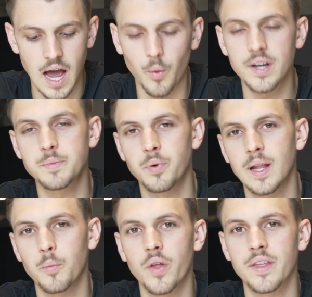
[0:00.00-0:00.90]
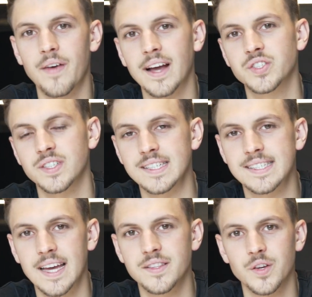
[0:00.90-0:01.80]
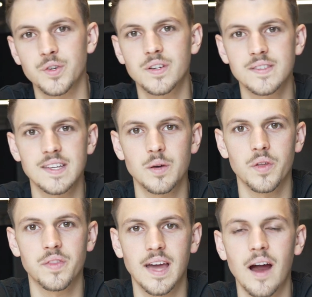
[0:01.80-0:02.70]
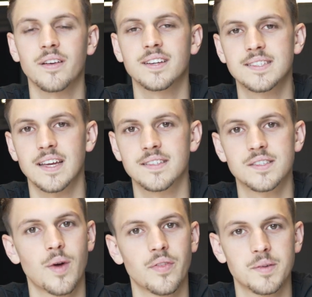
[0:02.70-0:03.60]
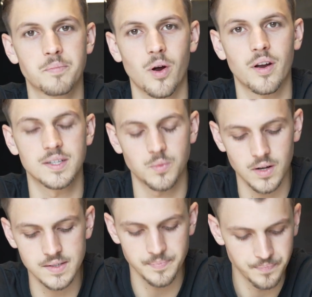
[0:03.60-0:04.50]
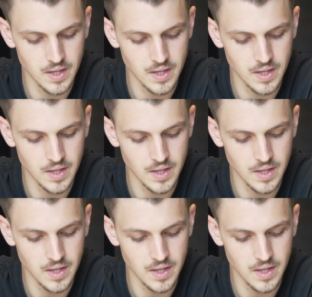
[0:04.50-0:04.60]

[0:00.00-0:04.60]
I wanted to pull up what they've actually said so you could see what the current consensus around that product was.